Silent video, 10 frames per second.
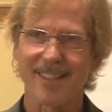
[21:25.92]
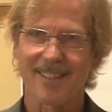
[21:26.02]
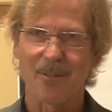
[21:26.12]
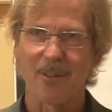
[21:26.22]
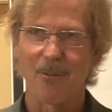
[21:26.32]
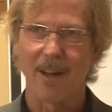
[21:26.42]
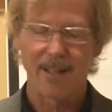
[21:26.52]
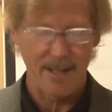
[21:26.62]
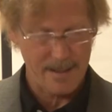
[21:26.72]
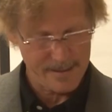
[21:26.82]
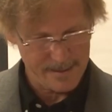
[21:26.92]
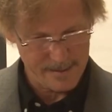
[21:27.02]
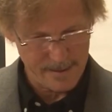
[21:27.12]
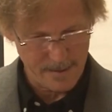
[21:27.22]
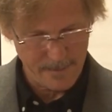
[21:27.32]
This is sort of the grandiosity
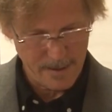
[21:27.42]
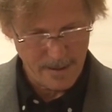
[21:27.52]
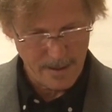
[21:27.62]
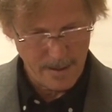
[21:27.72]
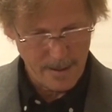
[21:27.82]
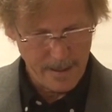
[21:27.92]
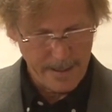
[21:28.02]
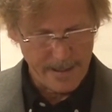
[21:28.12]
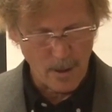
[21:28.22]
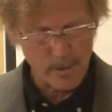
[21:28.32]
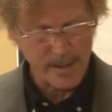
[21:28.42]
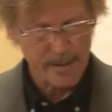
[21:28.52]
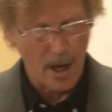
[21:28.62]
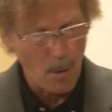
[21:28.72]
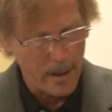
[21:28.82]
stuff. In other words, it's
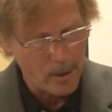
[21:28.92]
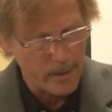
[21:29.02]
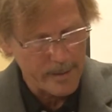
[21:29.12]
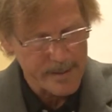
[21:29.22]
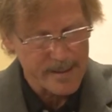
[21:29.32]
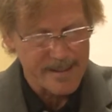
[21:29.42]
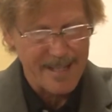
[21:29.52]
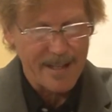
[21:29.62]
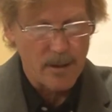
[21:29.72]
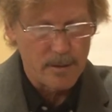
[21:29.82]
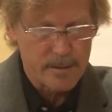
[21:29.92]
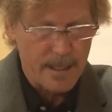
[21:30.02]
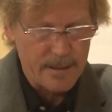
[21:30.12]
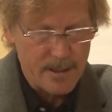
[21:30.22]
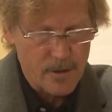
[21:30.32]
Kohut who gives us the psycho
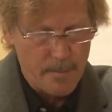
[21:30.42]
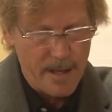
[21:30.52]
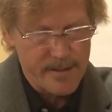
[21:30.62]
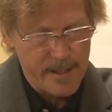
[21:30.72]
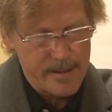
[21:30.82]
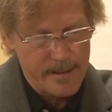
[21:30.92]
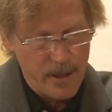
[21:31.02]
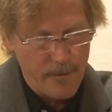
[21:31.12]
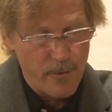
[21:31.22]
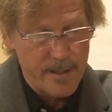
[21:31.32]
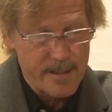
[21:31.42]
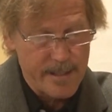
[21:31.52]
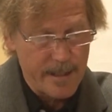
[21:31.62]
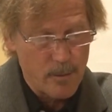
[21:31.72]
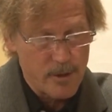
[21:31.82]
psychological models necessary for
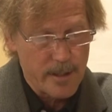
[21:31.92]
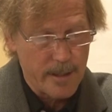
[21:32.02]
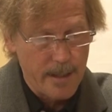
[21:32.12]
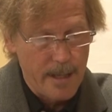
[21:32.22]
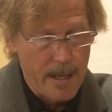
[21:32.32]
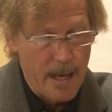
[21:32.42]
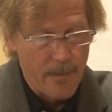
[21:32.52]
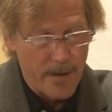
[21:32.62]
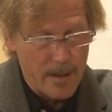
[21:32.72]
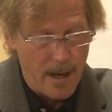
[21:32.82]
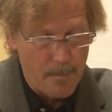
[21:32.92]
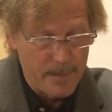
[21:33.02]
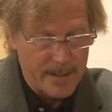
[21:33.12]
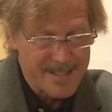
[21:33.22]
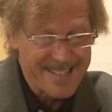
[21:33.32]
distinguishing the
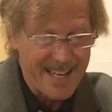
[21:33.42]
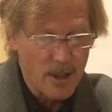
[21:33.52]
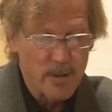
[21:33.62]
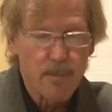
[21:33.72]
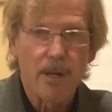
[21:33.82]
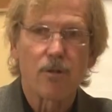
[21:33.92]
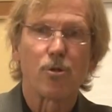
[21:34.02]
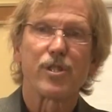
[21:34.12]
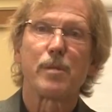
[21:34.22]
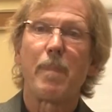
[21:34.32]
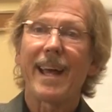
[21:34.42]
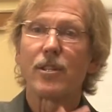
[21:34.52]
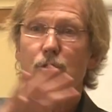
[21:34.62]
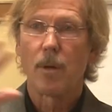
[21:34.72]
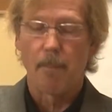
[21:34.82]
complex psychospiritual
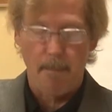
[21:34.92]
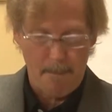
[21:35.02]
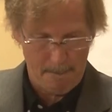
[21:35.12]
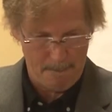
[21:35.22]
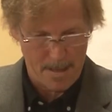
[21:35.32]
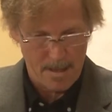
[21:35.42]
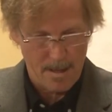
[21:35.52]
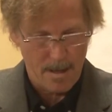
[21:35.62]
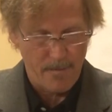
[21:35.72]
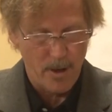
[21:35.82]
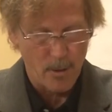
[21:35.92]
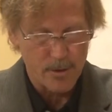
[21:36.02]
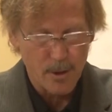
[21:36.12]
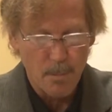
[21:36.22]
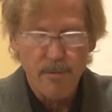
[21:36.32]
spectrum of
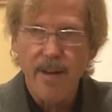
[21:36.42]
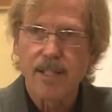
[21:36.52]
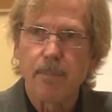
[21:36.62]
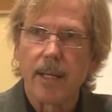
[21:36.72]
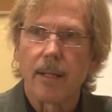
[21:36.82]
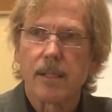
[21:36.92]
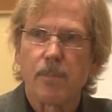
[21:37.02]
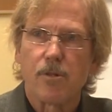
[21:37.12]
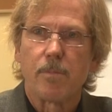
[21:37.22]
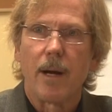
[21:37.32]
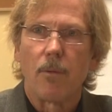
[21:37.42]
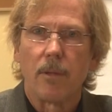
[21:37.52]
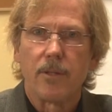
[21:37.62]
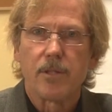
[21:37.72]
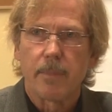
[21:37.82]
those who profess being spiritual not
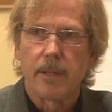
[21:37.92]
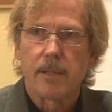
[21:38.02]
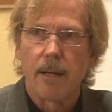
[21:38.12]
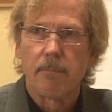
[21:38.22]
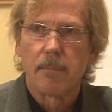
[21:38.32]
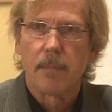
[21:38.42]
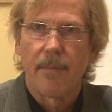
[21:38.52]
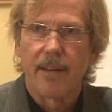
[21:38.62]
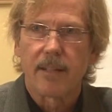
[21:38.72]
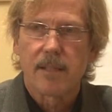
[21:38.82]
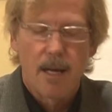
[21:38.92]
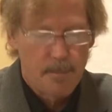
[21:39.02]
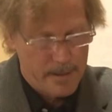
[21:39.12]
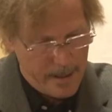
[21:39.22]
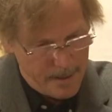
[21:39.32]
religious because I, I think it's
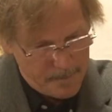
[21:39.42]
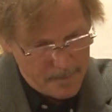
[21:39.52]
complicated.